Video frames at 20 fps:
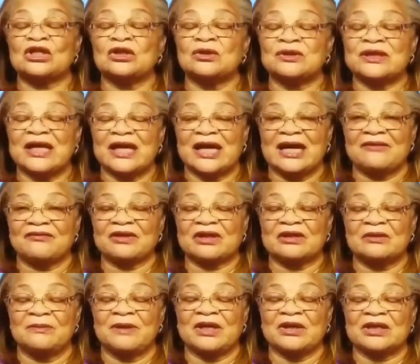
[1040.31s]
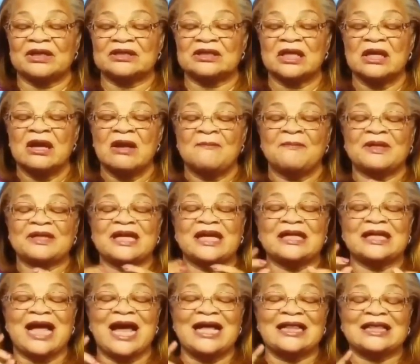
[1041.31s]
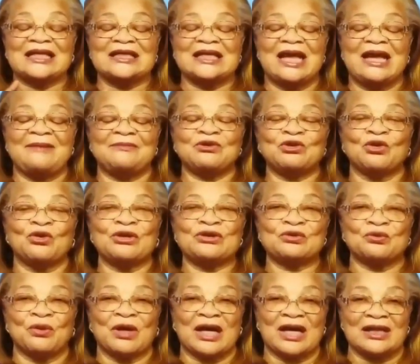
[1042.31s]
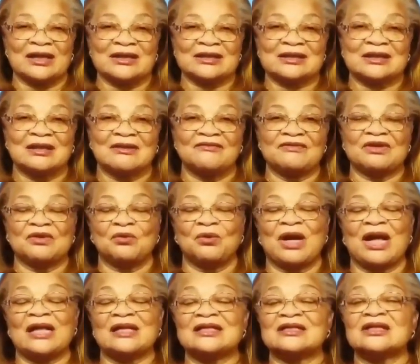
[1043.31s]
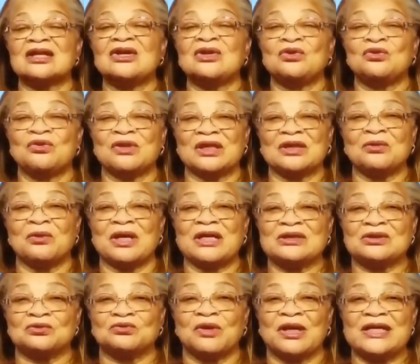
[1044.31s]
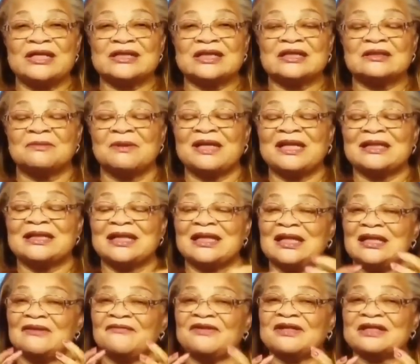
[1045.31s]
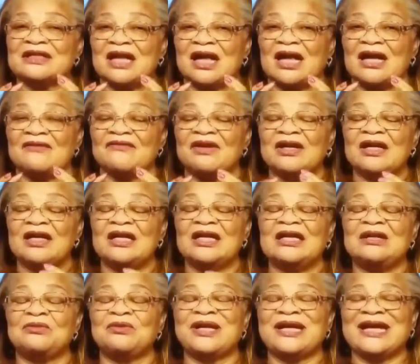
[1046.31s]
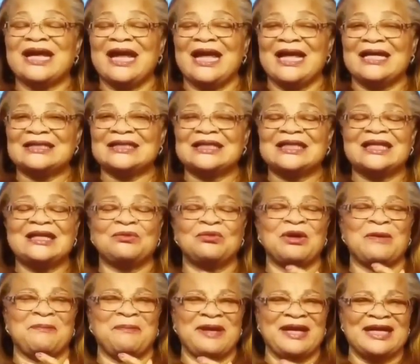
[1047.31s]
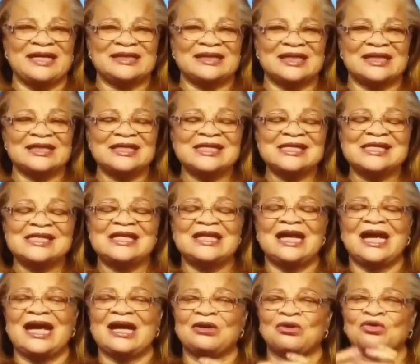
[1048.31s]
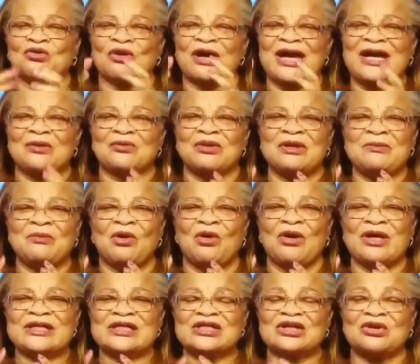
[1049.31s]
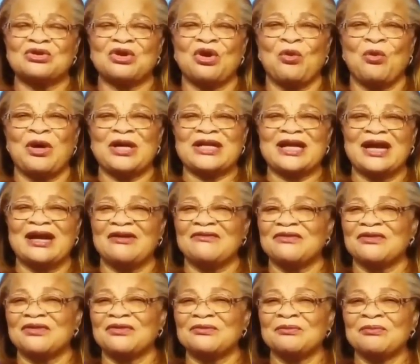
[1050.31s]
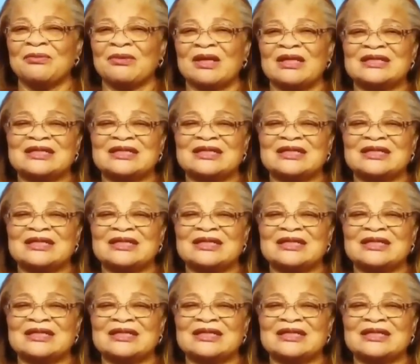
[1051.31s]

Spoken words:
listen to my words, President Trump is not a racist. And this is in response to all sorts of accusations of racism, and even, you know, the president isn't welcome in El Paso,